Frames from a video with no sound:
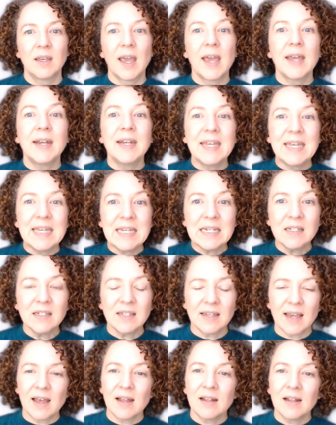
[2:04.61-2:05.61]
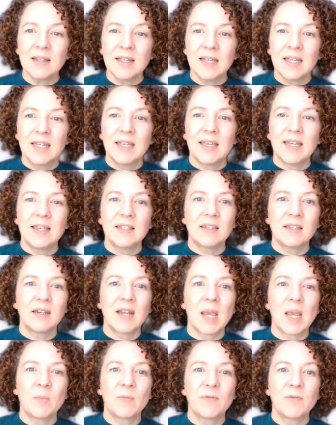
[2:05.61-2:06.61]
An indel is the
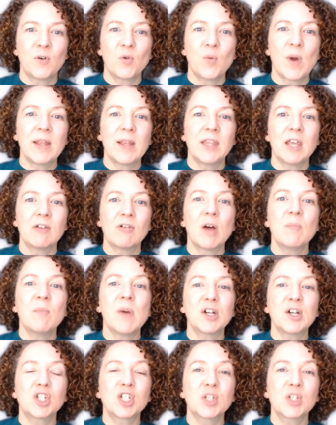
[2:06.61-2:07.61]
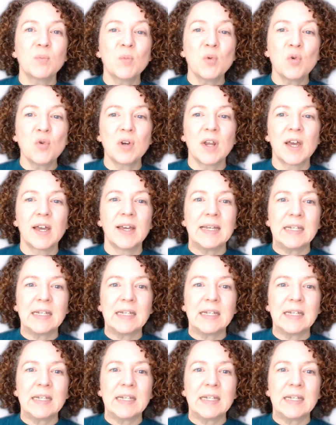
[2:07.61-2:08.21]
name for when there are much smaller